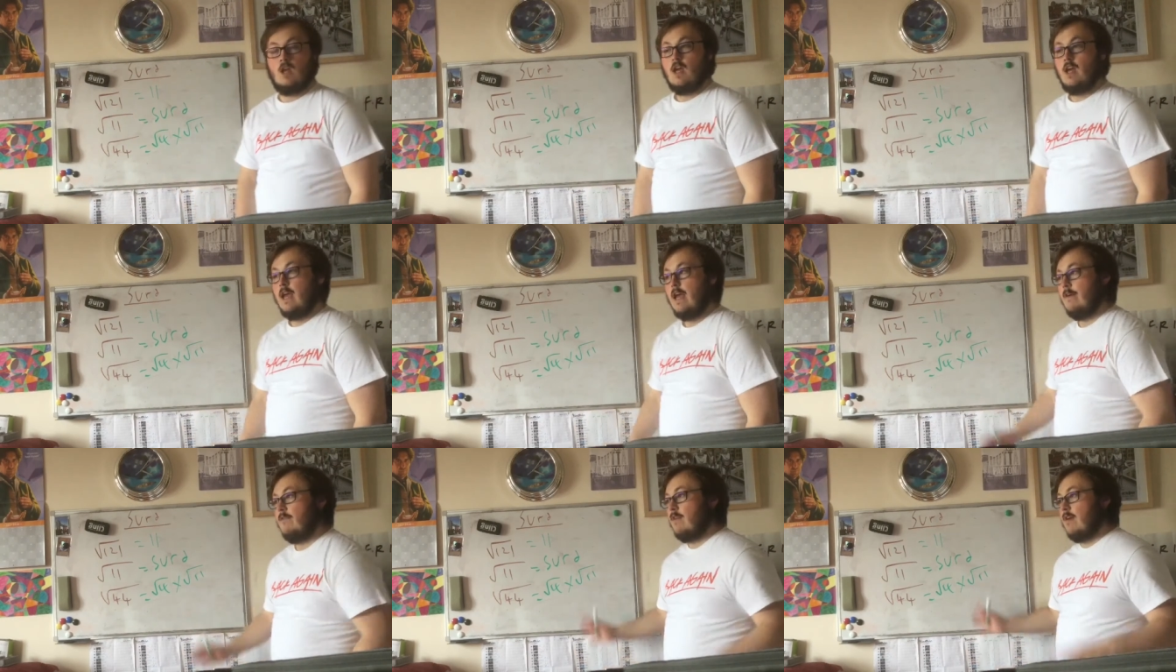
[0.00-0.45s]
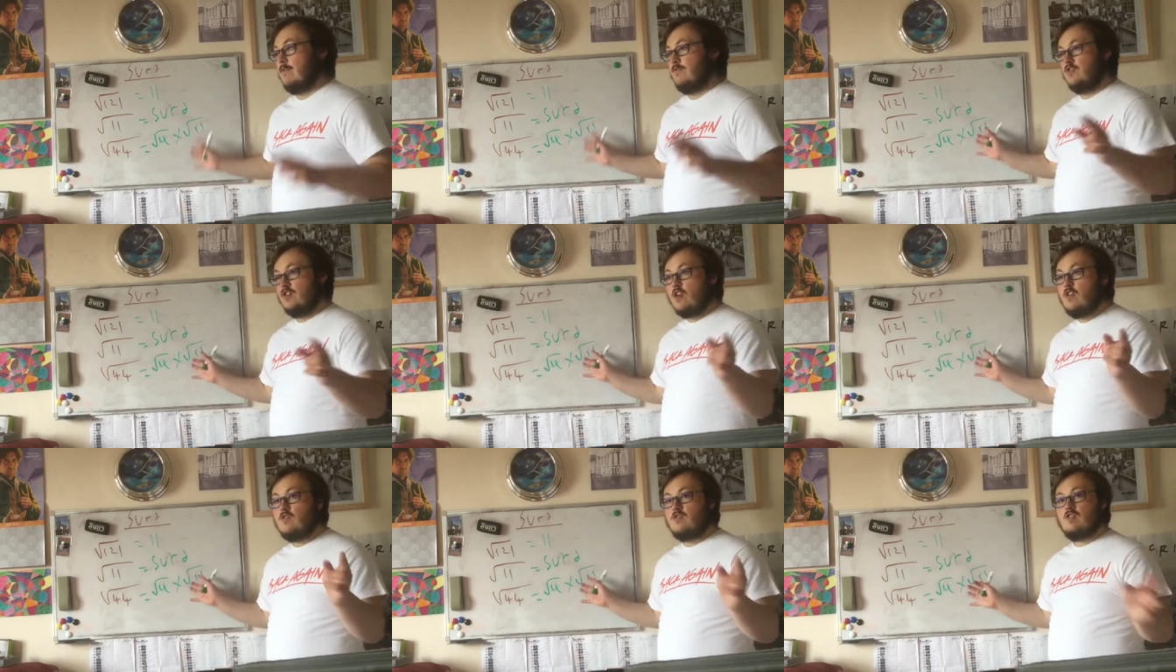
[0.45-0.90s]
If we have
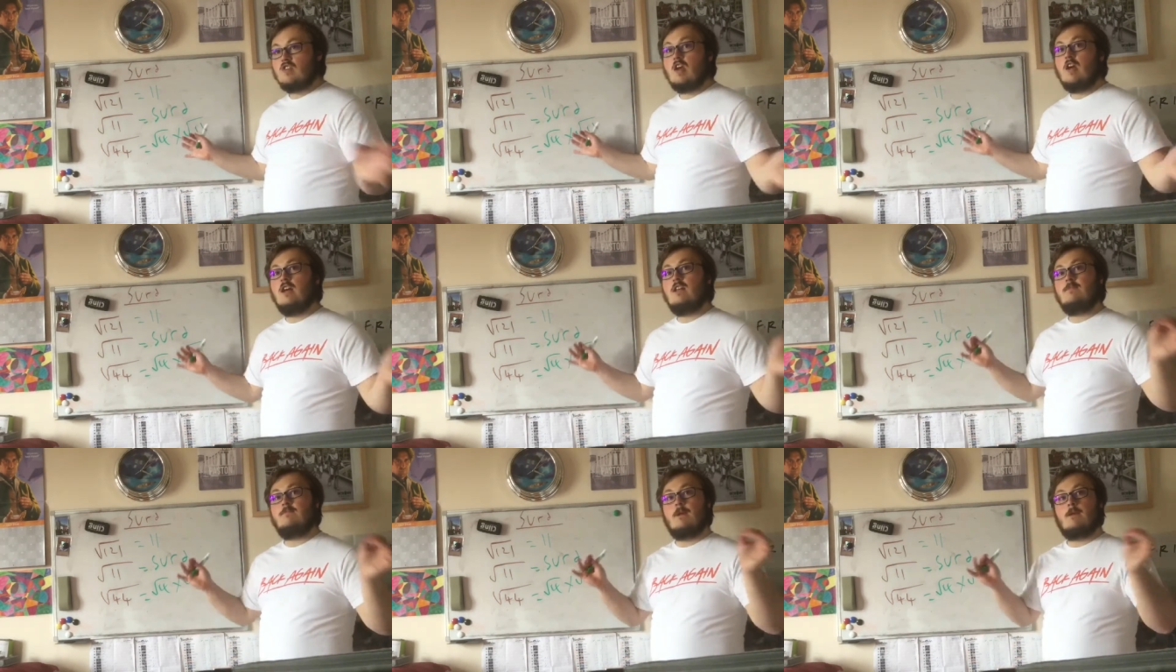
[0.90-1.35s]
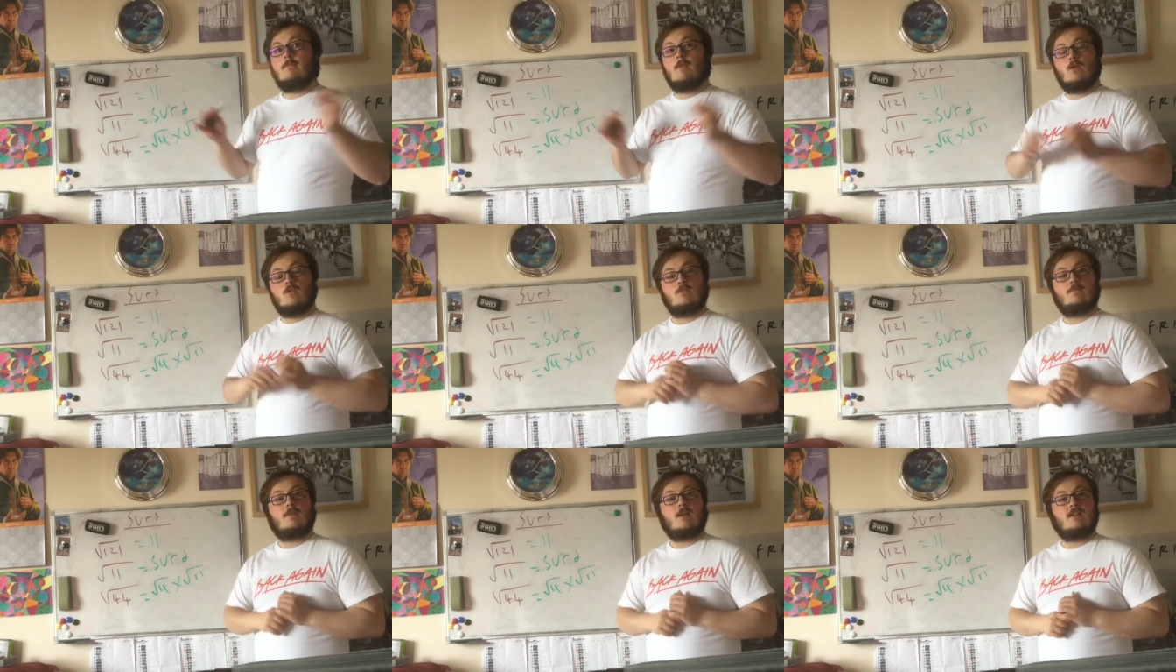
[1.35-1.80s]
two surds being
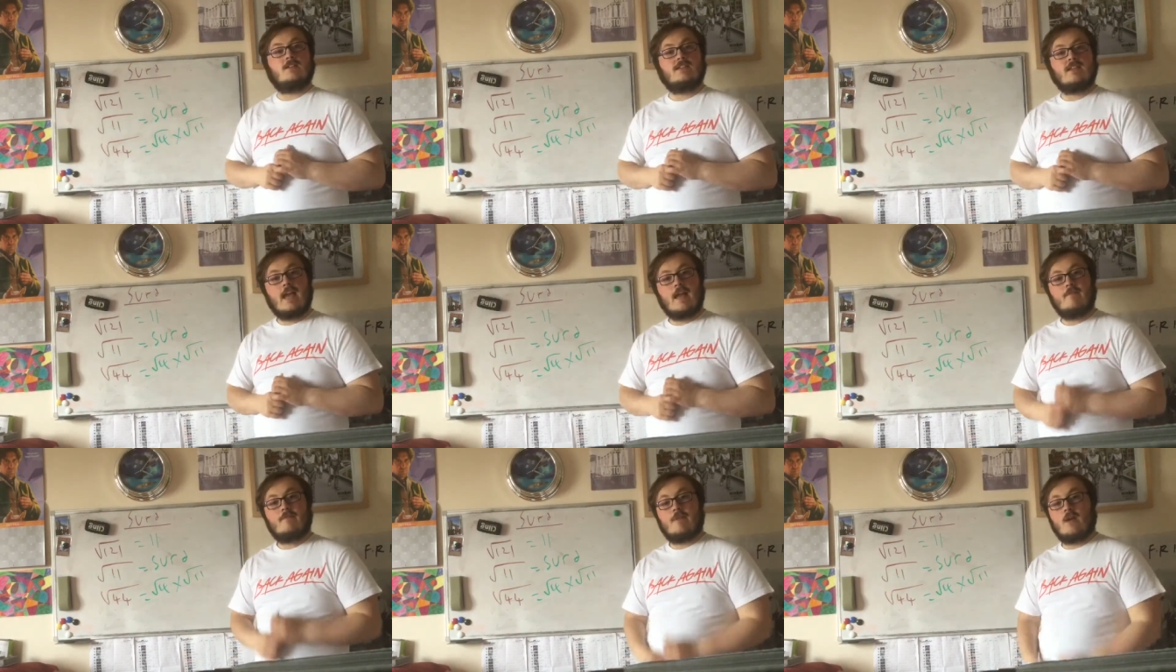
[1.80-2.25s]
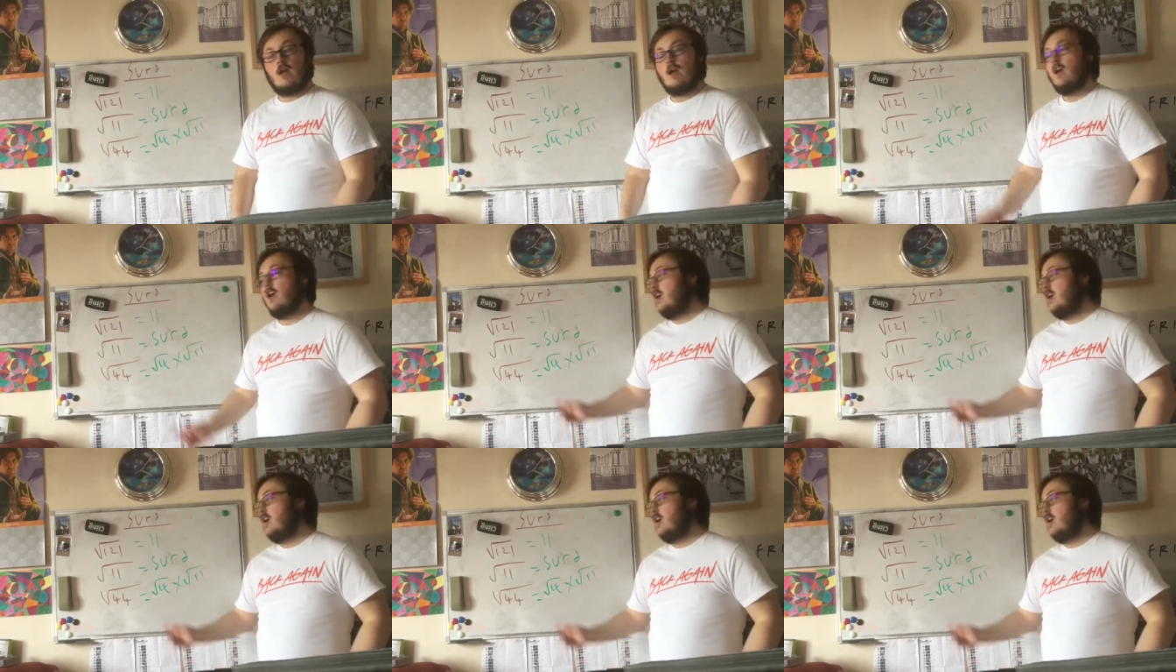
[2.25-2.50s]
multiplied together,